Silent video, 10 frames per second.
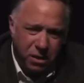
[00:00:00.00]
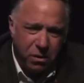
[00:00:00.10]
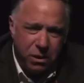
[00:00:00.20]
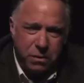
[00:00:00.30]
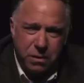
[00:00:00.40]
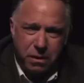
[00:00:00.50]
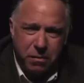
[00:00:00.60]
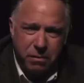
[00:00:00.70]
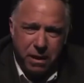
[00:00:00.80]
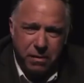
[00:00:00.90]
hoax was all
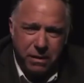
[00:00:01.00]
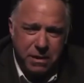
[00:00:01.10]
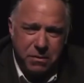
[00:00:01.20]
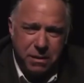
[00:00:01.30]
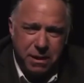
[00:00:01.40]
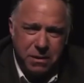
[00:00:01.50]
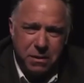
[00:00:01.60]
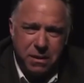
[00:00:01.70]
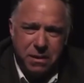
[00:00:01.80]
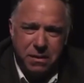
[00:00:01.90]
about. That's what
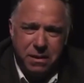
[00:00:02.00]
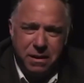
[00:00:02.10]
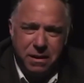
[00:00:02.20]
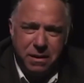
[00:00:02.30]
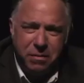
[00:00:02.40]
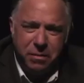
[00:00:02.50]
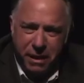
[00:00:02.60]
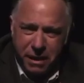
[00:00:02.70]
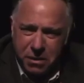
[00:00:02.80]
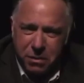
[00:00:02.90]
the
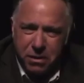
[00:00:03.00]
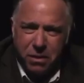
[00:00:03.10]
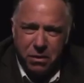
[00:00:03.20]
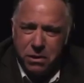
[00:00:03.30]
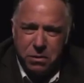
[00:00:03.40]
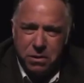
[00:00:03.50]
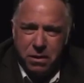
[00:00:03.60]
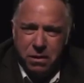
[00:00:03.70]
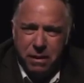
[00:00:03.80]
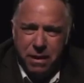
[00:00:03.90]
impeachment hoax was
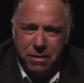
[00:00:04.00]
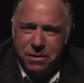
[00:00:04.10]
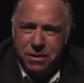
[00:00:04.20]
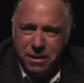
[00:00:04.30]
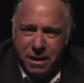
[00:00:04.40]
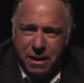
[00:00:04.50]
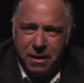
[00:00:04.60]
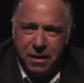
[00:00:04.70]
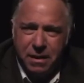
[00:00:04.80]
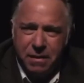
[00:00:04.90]
all about. Don't you see?
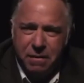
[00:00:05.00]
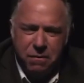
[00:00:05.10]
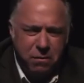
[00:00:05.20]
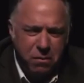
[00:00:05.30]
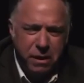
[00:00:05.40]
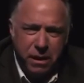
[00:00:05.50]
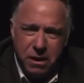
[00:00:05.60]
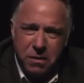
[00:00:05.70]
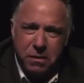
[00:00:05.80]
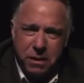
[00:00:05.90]
For 4
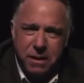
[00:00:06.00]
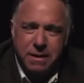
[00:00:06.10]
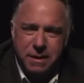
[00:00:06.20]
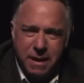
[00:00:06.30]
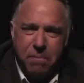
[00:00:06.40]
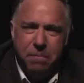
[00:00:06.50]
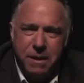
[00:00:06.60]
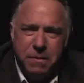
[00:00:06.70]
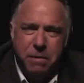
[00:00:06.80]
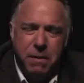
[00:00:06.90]
years, I've been trying to stop
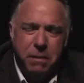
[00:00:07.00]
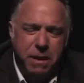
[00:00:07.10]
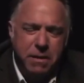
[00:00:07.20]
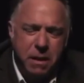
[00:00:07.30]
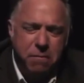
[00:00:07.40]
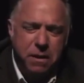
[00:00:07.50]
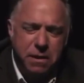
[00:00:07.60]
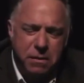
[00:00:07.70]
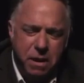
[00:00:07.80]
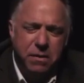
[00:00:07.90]
this man because if he
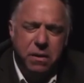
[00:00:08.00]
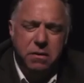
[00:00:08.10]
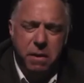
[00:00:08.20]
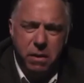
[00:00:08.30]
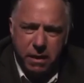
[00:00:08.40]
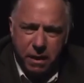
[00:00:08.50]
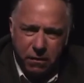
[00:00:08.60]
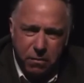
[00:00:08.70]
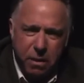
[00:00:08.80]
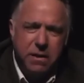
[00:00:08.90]
strengthens America,
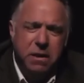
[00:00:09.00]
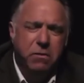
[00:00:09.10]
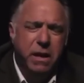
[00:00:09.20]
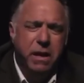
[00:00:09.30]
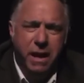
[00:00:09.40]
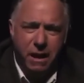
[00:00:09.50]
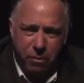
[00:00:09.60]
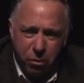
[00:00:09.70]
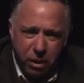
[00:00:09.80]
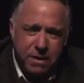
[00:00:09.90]
if he makes it great again, if
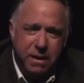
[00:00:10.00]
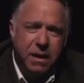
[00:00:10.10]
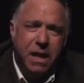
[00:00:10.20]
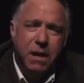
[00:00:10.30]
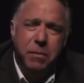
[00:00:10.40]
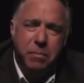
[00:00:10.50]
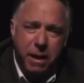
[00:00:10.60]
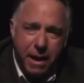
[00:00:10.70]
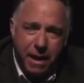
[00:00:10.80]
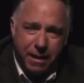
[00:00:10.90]
he brings the economy
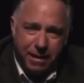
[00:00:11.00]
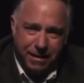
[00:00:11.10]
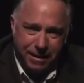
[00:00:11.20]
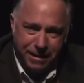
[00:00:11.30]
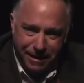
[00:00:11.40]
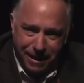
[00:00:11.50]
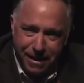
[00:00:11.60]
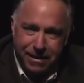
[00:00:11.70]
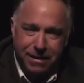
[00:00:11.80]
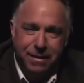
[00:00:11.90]
back
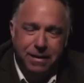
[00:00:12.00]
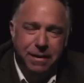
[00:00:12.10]
again,